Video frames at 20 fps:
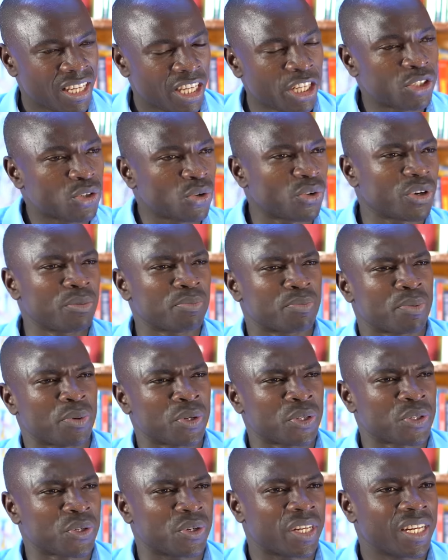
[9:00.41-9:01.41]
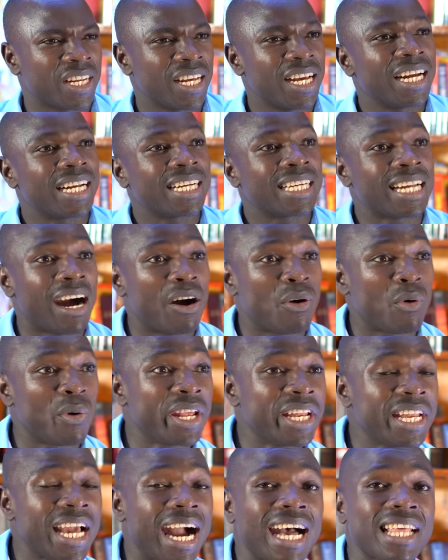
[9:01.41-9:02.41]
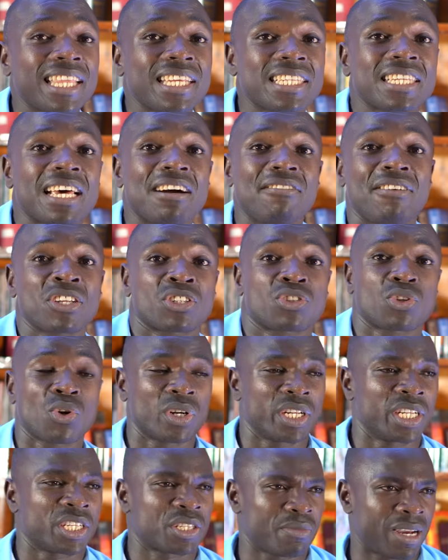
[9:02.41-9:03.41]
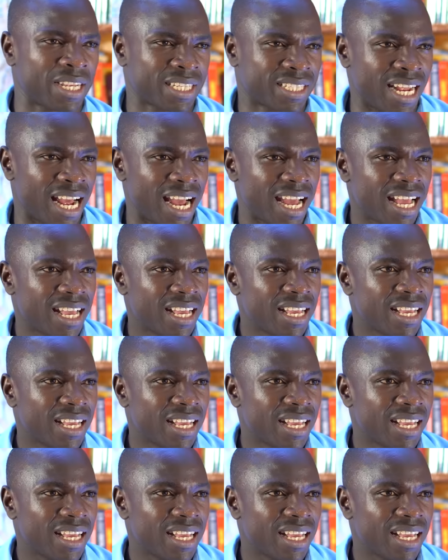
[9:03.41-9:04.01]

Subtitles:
He took him to prison. Now, when other servants told this master